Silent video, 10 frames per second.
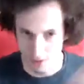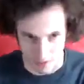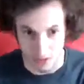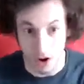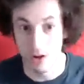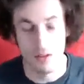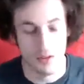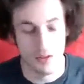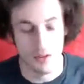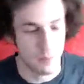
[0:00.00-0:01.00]
because
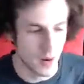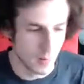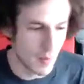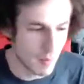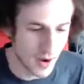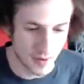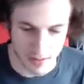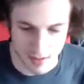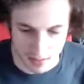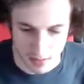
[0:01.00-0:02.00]
it's been on my mind
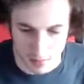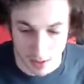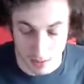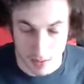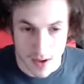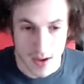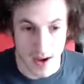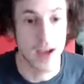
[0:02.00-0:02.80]
is thinking about